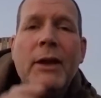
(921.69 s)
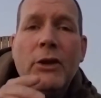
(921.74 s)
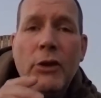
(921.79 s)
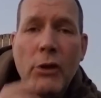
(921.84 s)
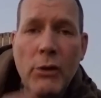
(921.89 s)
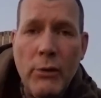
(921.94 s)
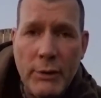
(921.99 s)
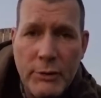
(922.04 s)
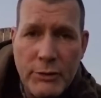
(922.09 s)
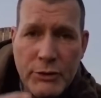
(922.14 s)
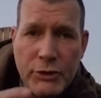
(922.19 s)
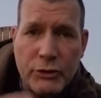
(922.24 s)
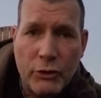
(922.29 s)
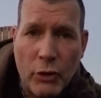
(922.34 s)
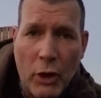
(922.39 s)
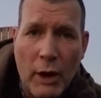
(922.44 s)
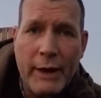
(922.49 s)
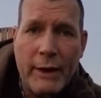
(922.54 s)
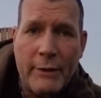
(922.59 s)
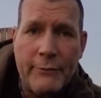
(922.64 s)
You could
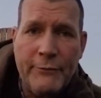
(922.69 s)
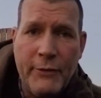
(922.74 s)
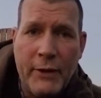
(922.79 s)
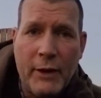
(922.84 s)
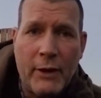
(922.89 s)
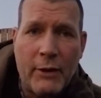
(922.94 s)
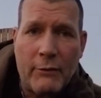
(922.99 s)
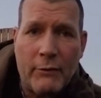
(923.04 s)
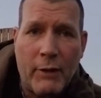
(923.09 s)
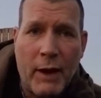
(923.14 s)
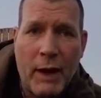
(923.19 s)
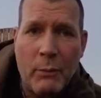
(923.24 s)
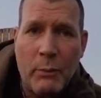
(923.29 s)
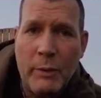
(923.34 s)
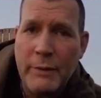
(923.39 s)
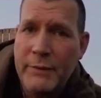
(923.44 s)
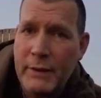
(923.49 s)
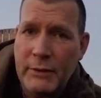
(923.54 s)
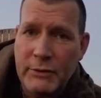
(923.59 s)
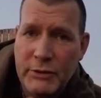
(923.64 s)
strike a ferro rod
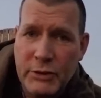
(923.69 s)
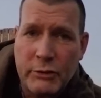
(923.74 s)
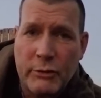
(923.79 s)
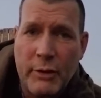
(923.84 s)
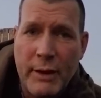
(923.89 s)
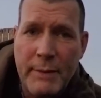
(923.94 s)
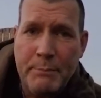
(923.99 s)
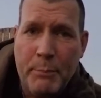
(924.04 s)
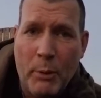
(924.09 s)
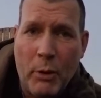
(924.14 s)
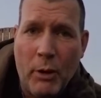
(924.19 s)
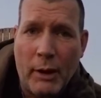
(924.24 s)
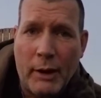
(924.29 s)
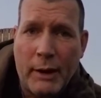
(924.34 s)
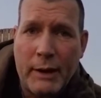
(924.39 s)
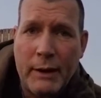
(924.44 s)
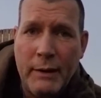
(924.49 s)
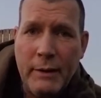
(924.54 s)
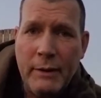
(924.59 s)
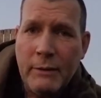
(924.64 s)
with it and scrape
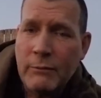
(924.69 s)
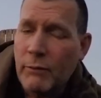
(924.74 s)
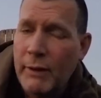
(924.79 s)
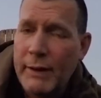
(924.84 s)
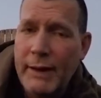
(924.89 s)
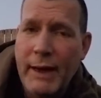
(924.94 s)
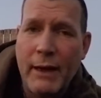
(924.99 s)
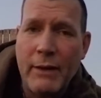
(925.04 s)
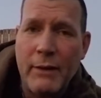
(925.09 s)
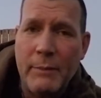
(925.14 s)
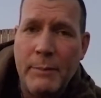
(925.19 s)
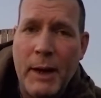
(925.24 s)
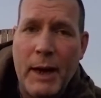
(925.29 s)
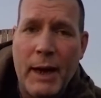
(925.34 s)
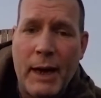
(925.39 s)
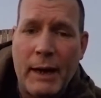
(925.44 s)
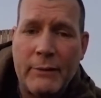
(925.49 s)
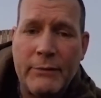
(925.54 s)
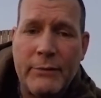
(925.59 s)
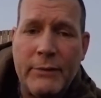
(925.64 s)
bark right out of the
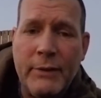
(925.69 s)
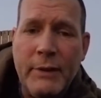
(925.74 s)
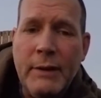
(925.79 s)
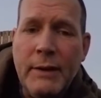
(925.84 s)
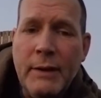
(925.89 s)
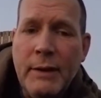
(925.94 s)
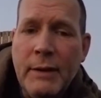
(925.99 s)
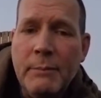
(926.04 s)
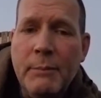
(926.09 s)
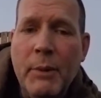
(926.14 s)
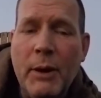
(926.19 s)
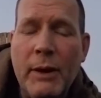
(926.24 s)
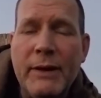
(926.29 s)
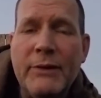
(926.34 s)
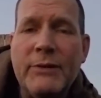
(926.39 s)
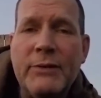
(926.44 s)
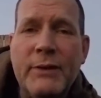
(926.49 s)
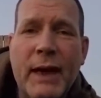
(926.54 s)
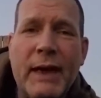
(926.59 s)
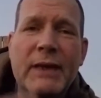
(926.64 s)
box, but
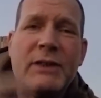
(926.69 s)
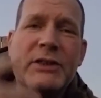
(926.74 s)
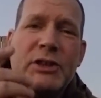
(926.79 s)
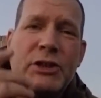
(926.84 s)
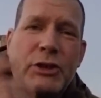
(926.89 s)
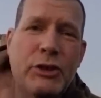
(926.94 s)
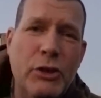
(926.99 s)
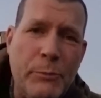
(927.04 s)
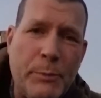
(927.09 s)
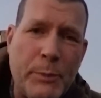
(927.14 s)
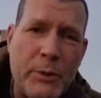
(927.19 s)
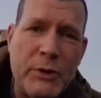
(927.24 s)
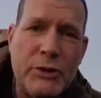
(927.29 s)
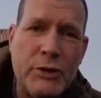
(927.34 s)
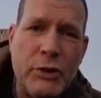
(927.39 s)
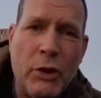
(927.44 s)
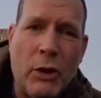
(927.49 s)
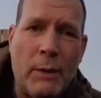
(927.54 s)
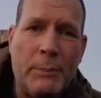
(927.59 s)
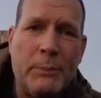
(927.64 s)
it's not super
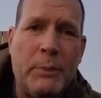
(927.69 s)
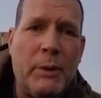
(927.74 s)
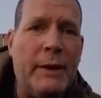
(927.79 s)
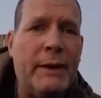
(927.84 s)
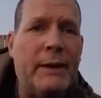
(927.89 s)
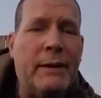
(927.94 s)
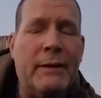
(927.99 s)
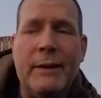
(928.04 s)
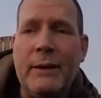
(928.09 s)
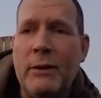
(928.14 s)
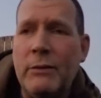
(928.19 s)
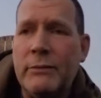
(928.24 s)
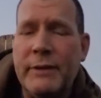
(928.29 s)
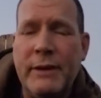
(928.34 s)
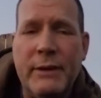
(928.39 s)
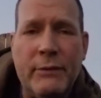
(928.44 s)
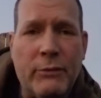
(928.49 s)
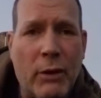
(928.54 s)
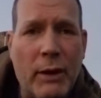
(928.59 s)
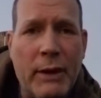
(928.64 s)
sharp like an
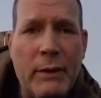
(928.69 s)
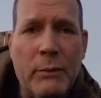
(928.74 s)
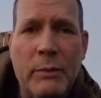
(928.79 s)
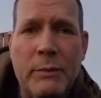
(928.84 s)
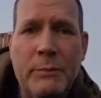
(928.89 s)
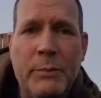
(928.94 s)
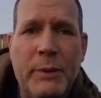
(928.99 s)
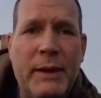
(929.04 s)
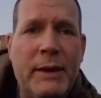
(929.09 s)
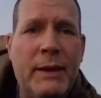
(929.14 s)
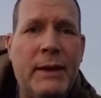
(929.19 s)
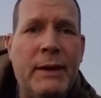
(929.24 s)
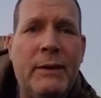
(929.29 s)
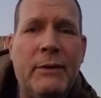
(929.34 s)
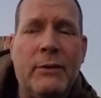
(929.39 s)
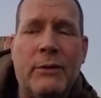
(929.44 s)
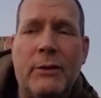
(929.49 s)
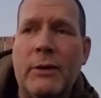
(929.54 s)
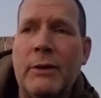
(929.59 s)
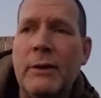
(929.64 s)
LT Wright would be,
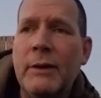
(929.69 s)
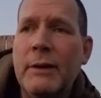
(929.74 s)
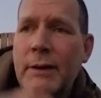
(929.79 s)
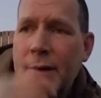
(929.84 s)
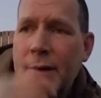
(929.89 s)
or